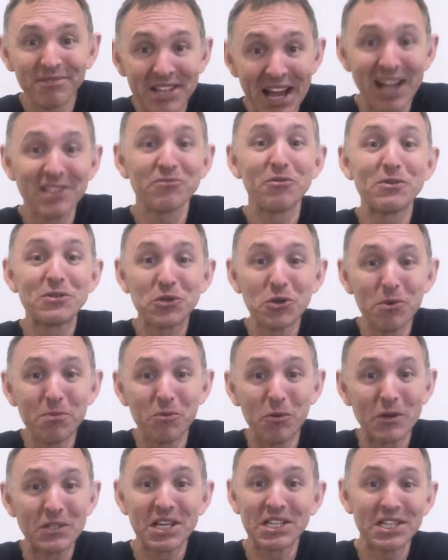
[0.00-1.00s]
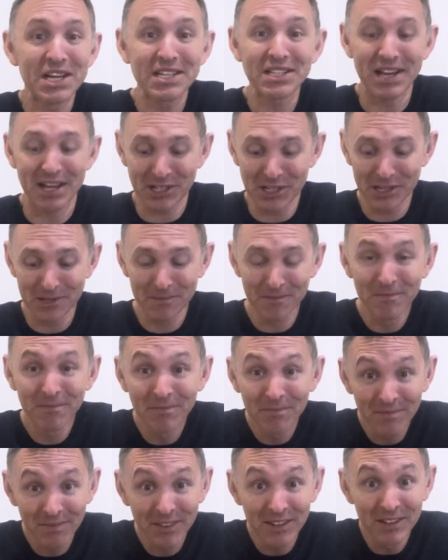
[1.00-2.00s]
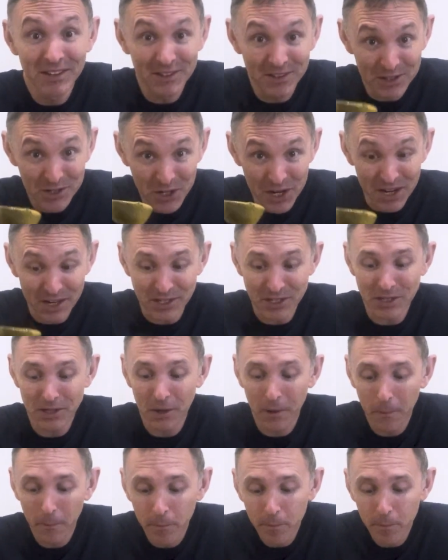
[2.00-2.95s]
Townsville Soup was a success. Cheers.